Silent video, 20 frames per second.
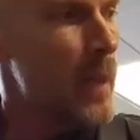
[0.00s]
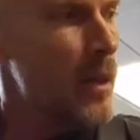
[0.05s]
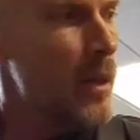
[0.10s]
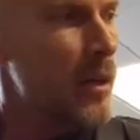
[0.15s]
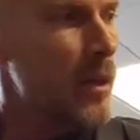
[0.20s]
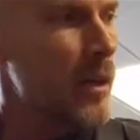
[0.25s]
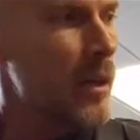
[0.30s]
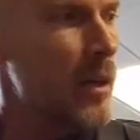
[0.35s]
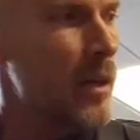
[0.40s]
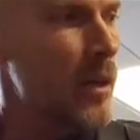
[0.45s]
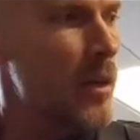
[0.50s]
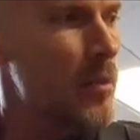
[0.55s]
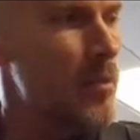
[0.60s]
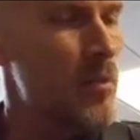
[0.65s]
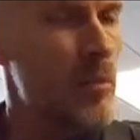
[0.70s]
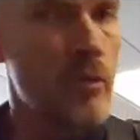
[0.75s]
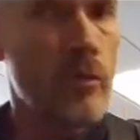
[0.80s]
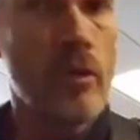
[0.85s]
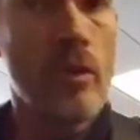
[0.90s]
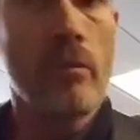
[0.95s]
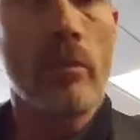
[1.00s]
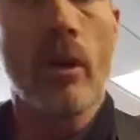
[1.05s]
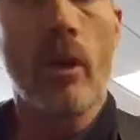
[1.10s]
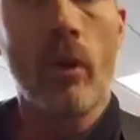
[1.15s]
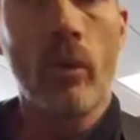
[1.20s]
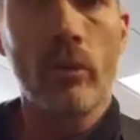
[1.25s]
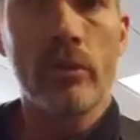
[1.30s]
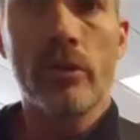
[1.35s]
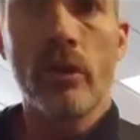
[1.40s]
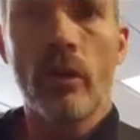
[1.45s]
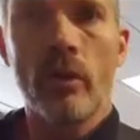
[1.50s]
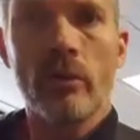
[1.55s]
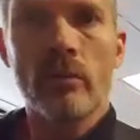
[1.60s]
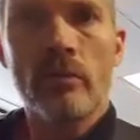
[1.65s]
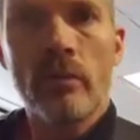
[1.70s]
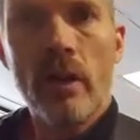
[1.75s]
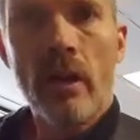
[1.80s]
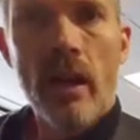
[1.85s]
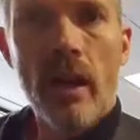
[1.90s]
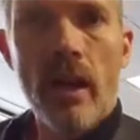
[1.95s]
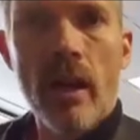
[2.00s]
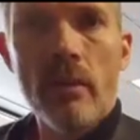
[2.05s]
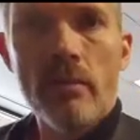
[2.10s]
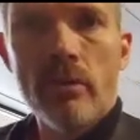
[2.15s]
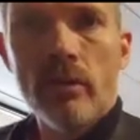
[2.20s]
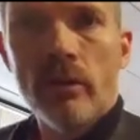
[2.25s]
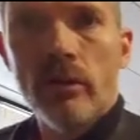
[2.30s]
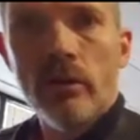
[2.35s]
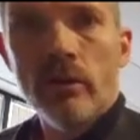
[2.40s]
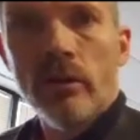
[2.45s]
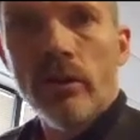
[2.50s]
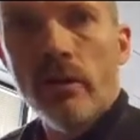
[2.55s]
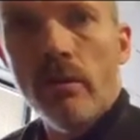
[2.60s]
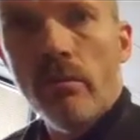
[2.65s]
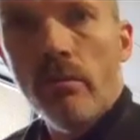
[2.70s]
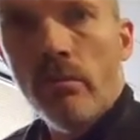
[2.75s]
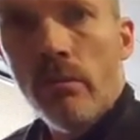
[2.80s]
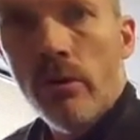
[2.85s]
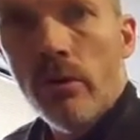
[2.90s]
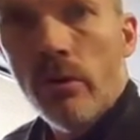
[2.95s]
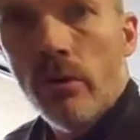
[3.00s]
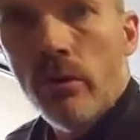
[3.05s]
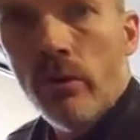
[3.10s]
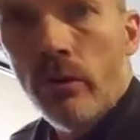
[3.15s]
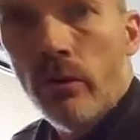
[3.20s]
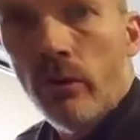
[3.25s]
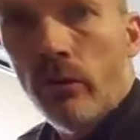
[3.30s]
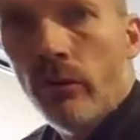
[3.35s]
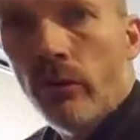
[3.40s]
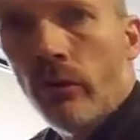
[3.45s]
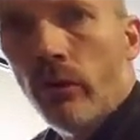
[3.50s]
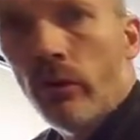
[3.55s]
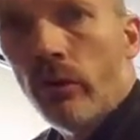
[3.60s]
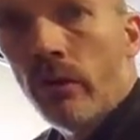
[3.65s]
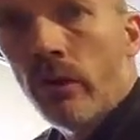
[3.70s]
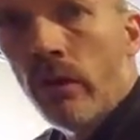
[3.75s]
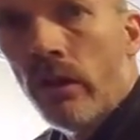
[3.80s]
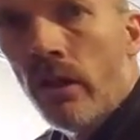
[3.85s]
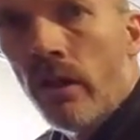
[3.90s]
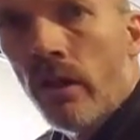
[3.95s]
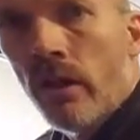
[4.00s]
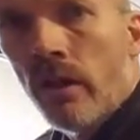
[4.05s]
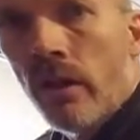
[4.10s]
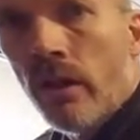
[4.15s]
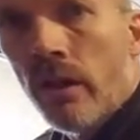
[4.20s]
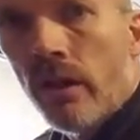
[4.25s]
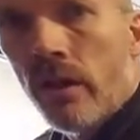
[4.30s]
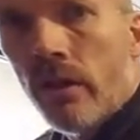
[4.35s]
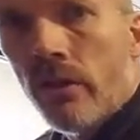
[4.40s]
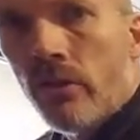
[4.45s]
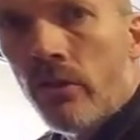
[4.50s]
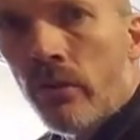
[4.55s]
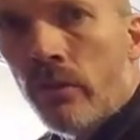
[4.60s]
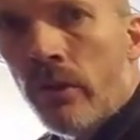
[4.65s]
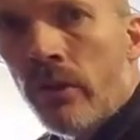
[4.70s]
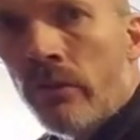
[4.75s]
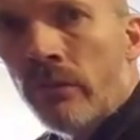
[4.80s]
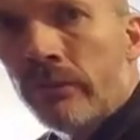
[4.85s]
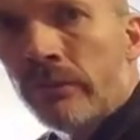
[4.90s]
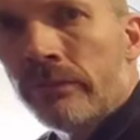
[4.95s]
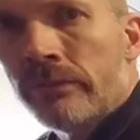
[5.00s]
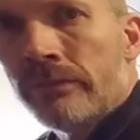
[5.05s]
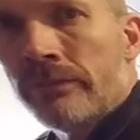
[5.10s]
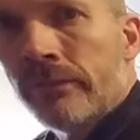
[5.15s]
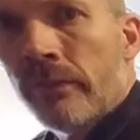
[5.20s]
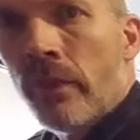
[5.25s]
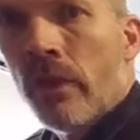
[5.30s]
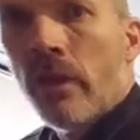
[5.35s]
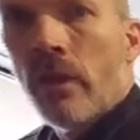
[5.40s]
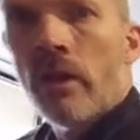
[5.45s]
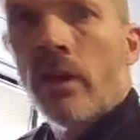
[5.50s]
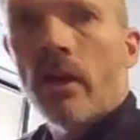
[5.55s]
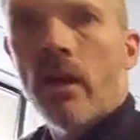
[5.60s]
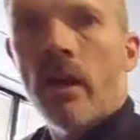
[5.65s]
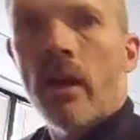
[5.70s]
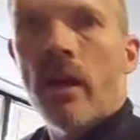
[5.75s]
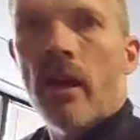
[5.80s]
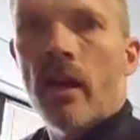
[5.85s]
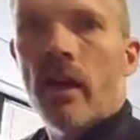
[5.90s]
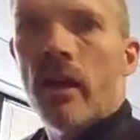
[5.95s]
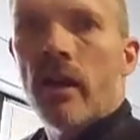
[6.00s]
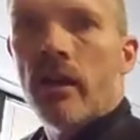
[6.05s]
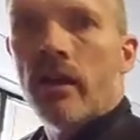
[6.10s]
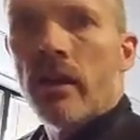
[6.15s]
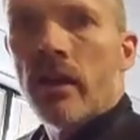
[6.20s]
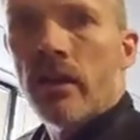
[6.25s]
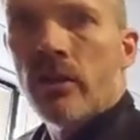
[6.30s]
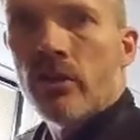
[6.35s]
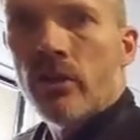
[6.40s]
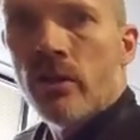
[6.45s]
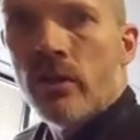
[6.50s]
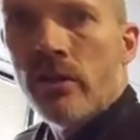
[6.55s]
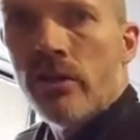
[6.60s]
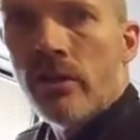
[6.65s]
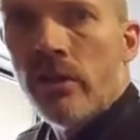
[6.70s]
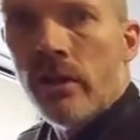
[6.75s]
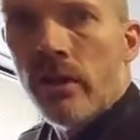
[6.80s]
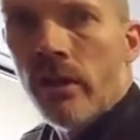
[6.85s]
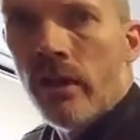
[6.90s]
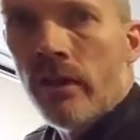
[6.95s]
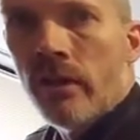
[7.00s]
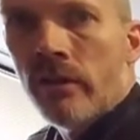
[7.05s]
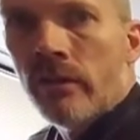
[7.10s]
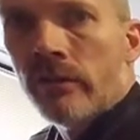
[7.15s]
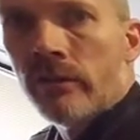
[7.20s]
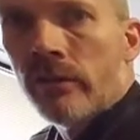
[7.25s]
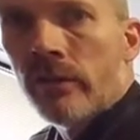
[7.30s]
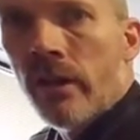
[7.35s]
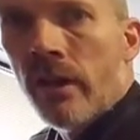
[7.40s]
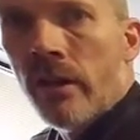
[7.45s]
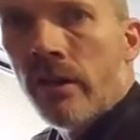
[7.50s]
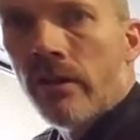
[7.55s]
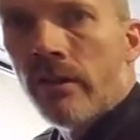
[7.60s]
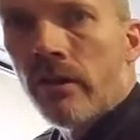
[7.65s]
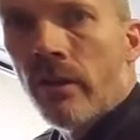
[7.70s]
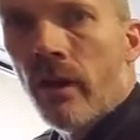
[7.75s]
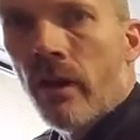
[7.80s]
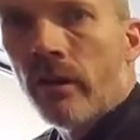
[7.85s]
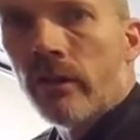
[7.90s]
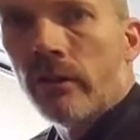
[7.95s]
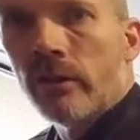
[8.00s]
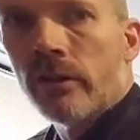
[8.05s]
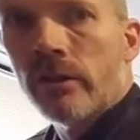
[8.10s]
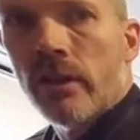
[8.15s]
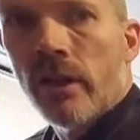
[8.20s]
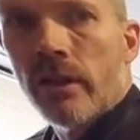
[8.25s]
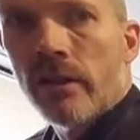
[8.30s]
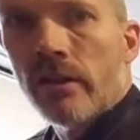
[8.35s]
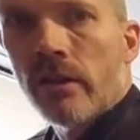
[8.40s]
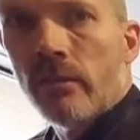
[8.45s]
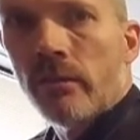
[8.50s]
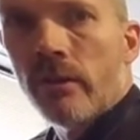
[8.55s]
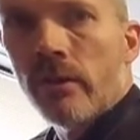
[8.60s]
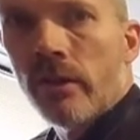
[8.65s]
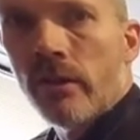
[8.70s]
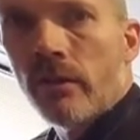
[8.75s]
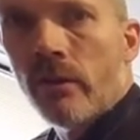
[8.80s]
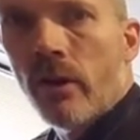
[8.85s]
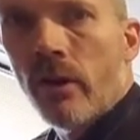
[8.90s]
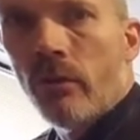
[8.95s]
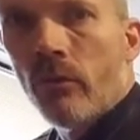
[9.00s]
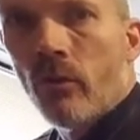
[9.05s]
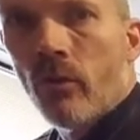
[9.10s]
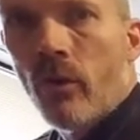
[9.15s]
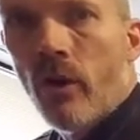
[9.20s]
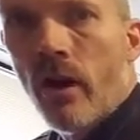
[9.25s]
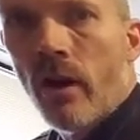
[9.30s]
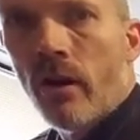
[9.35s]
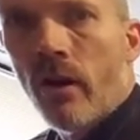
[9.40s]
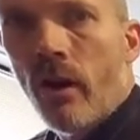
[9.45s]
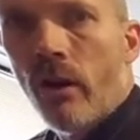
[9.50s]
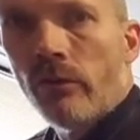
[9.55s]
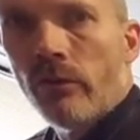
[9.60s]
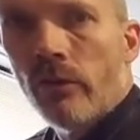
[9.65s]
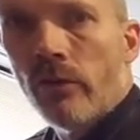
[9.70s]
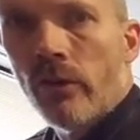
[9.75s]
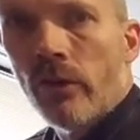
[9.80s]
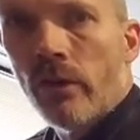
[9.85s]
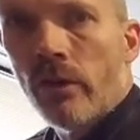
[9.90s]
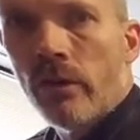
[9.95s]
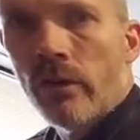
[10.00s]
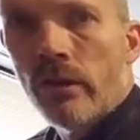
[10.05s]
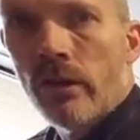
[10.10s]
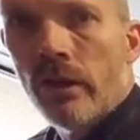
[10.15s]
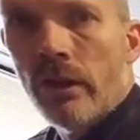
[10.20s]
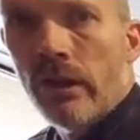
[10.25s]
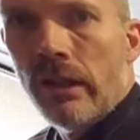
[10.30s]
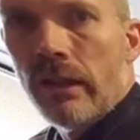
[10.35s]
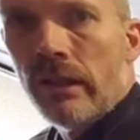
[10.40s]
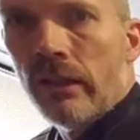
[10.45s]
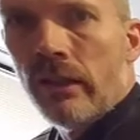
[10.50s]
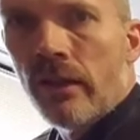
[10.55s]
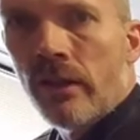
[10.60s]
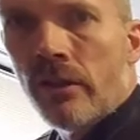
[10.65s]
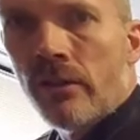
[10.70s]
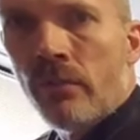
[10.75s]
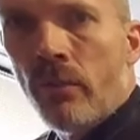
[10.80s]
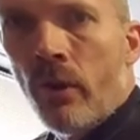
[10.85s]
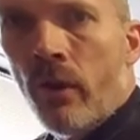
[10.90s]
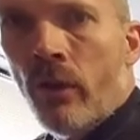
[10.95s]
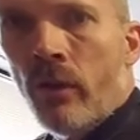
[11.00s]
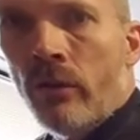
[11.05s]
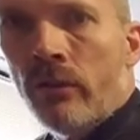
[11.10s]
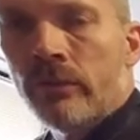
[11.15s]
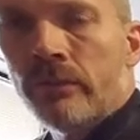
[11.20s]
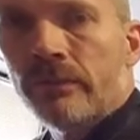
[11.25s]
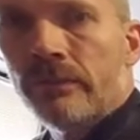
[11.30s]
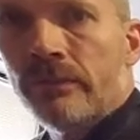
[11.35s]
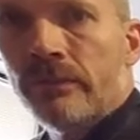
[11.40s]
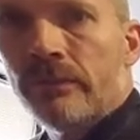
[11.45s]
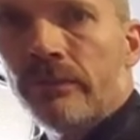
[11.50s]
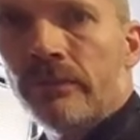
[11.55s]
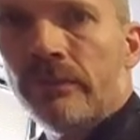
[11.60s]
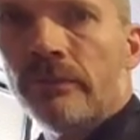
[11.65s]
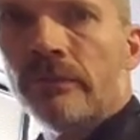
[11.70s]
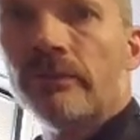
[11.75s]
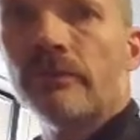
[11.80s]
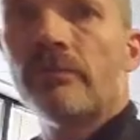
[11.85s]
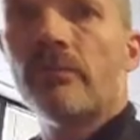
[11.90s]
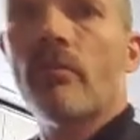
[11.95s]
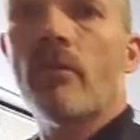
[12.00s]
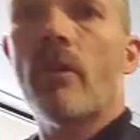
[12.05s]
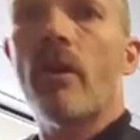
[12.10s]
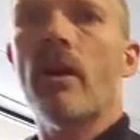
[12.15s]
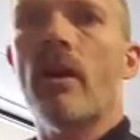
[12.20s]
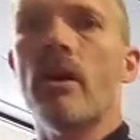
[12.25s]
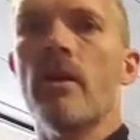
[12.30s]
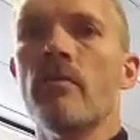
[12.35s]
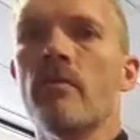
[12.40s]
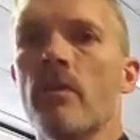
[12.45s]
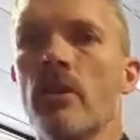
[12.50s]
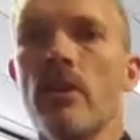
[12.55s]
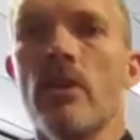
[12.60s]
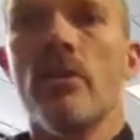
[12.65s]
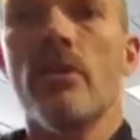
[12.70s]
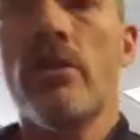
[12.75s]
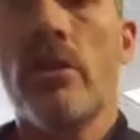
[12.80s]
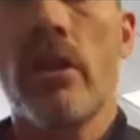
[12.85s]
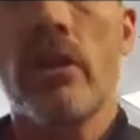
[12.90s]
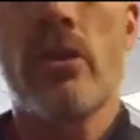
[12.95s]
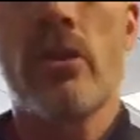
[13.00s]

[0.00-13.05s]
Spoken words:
from GoldTone. Absolutely beautiful instrument. And as you can see, headstock looks like something that come right off of a Les Paul. Okay, 6